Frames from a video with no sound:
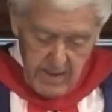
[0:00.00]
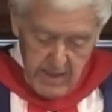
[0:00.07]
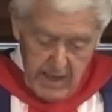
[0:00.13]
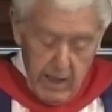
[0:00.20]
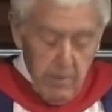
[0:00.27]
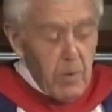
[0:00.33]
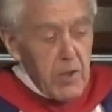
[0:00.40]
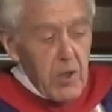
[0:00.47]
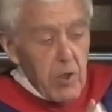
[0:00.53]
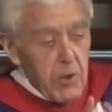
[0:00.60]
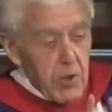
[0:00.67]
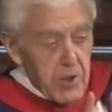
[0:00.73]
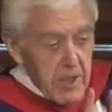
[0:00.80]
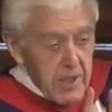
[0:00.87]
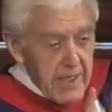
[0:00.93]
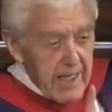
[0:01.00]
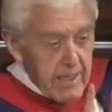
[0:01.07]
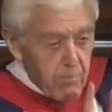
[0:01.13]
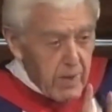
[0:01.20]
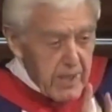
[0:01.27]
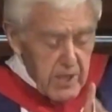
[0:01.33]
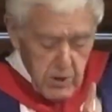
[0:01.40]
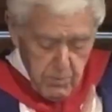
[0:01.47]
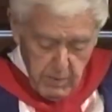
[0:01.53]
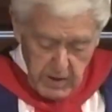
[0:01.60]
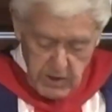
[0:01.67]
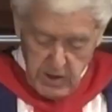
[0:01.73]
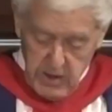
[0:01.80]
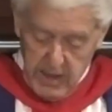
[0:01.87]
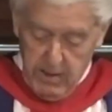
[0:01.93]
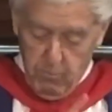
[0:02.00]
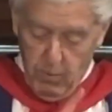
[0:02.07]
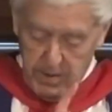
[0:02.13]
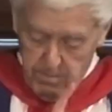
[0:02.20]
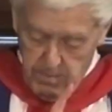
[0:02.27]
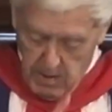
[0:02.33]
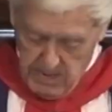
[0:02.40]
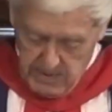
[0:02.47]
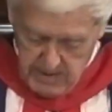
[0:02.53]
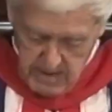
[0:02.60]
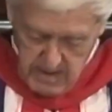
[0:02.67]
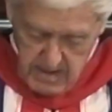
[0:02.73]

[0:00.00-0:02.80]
and we know that in that one speech, in that one moment,